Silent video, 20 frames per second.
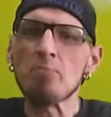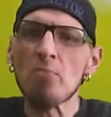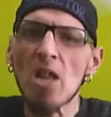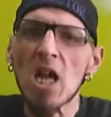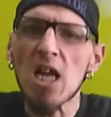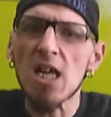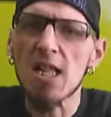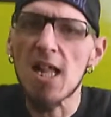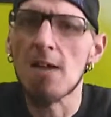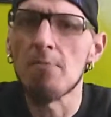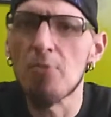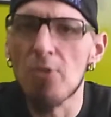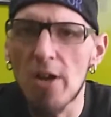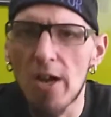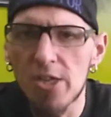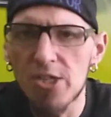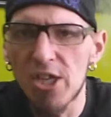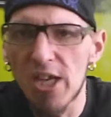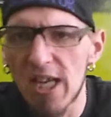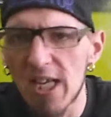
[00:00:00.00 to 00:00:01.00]
Cloud
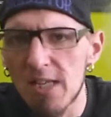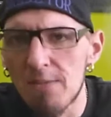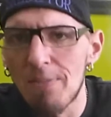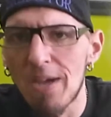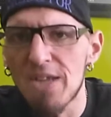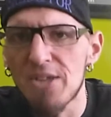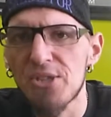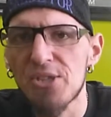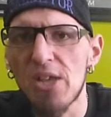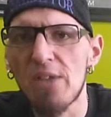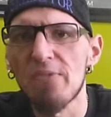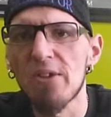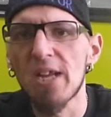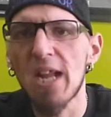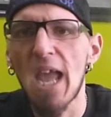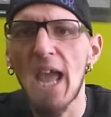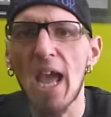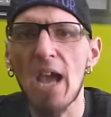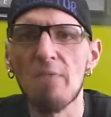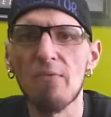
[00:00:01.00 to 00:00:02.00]
production gets about a
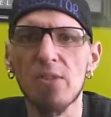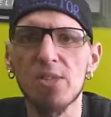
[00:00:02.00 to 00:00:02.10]
7.5.